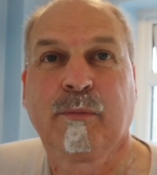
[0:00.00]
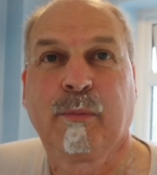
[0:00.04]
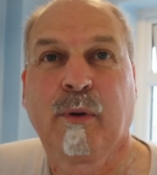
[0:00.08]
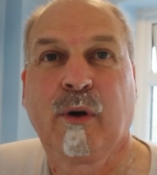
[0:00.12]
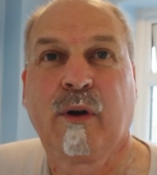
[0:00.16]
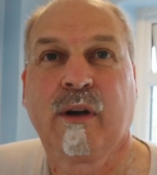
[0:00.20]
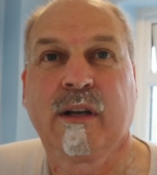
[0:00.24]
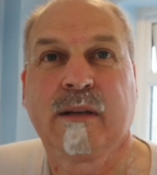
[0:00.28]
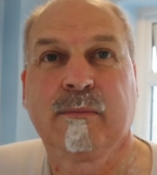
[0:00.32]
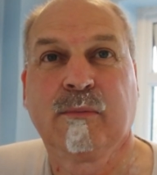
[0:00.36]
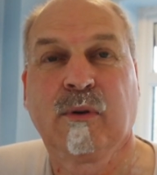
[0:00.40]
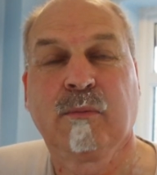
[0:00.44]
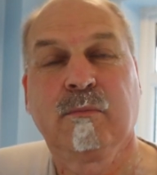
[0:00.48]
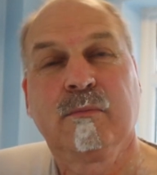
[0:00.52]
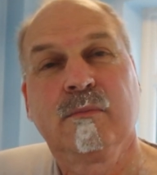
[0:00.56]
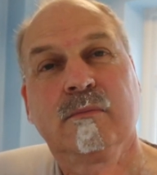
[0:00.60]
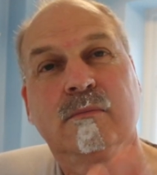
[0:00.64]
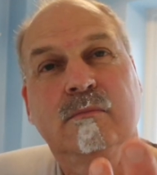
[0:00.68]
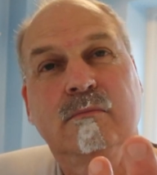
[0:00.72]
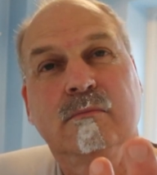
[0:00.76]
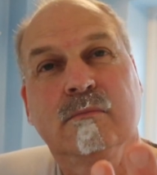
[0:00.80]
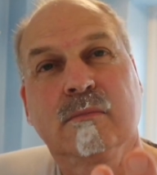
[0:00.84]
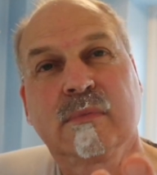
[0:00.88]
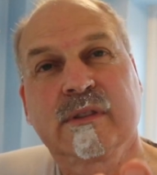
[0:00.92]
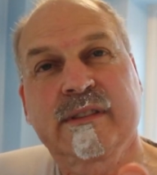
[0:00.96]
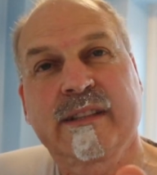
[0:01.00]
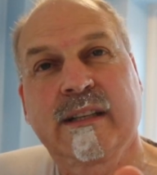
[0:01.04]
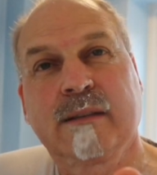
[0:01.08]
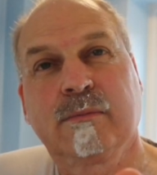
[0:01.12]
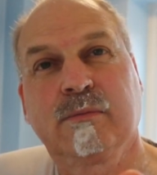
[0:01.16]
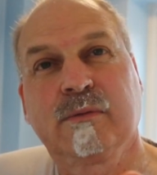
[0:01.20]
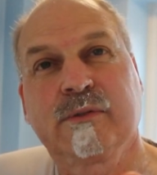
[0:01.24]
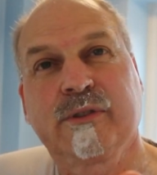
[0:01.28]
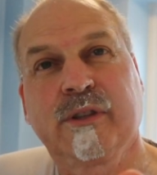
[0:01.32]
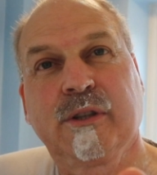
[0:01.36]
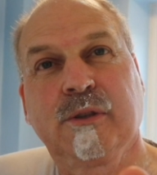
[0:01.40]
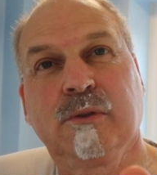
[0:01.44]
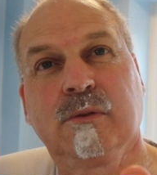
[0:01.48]
party. My dad
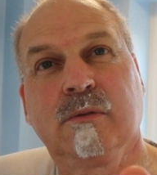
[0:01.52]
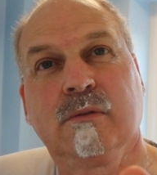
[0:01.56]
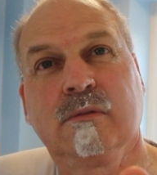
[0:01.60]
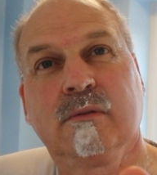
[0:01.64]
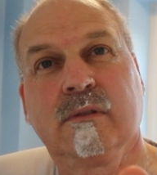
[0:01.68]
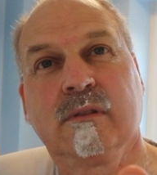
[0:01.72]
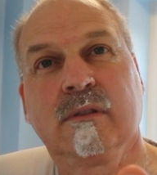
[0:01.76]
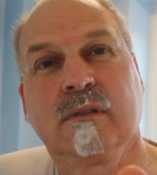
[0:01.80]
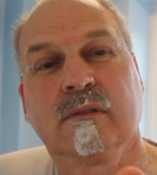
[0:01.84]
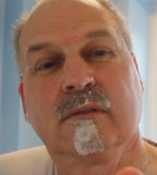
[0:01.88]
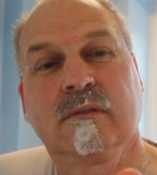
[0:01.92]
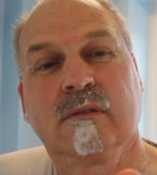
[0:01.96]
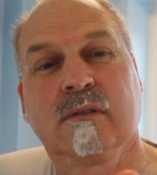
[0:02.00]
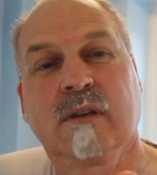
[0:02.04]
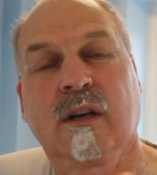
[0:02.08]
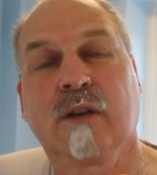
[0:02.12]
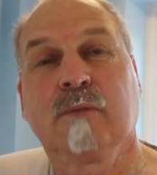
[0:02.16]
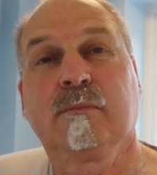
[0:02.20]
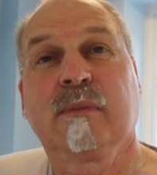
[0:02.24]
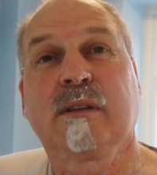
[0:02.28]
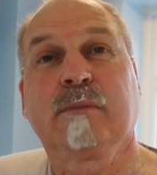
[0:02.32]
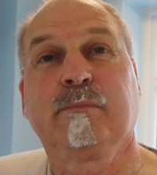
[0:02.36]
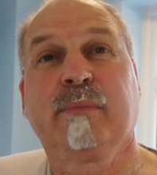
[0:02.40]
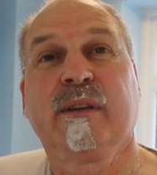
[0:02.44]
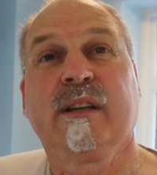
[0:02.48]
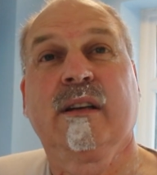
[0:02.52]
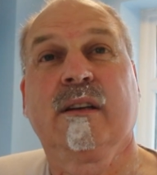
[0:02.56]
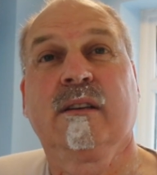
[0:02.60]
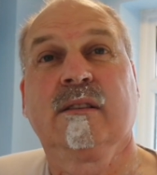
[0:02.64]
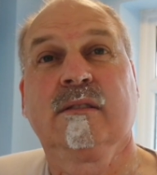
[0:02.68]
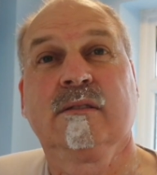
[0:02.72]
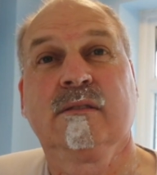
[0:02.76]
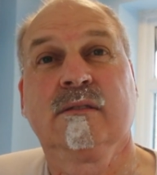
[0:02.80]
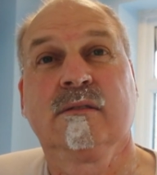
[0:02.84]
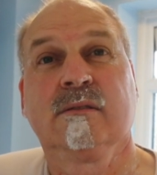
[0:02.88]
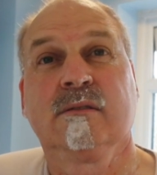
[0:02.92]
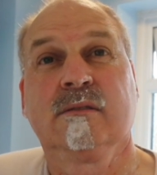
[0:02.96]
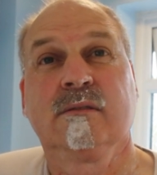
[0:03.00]
would do homemade beer
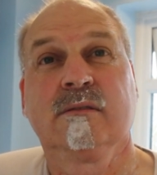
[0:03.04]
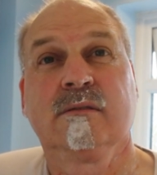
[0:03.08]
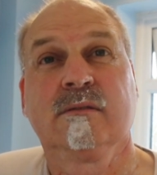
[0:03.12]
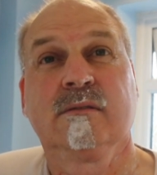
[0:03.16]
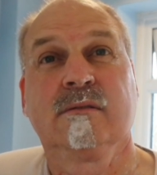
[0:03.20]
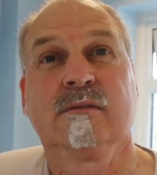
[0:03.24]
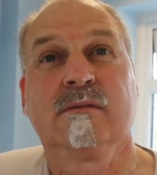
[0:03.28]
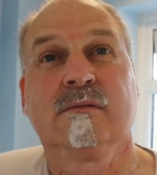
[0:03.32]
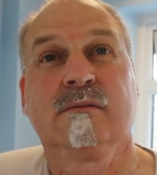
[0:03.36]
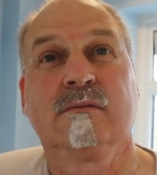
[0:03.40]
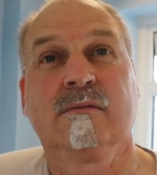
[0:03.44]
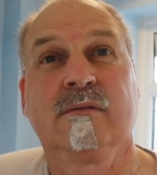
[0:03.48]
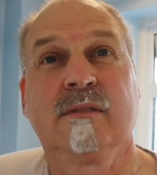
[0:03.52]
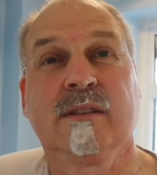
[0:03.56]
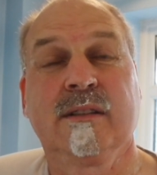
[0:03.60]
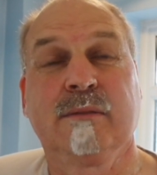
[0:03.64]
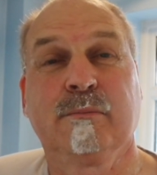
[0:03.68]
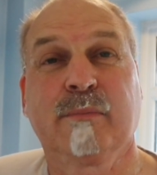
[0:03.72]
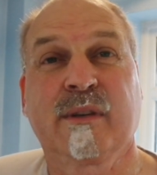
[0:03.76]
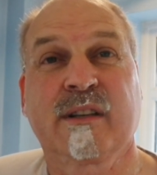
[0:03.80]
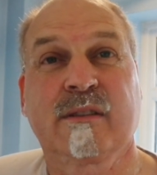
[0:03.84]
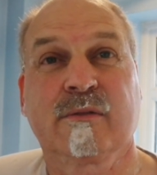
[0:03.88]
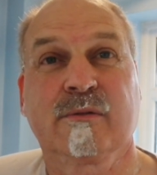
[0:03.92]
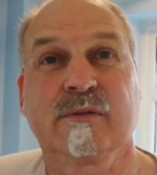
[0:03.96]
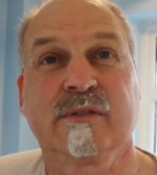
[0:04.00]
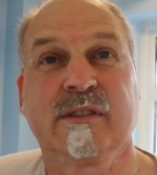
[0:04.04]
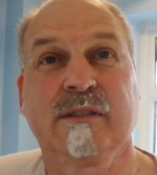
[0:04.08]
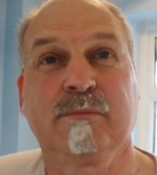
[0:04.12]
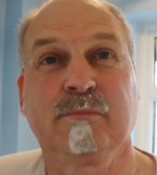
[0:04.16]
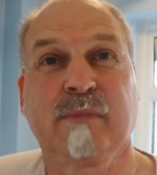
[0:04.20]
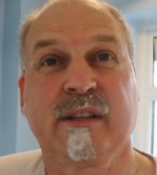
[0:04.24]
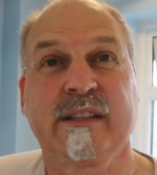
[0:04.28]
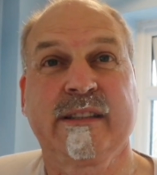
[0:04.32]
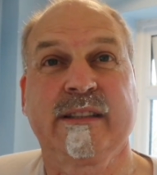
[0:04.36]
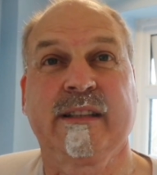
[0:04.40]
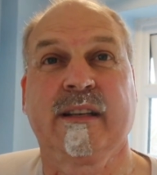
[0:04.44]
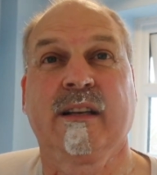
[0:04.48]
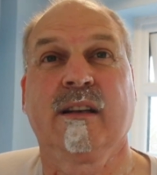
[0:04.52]
in barrels, he'd
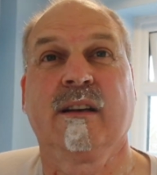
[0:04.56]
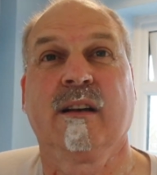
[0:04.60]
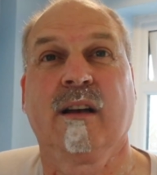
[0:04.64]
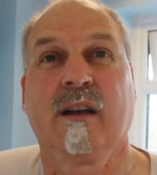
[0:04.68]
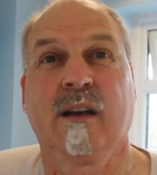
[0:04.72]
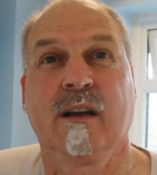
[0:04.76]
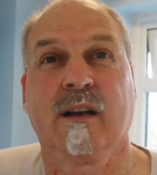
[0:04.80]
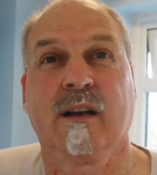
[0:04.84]
make it.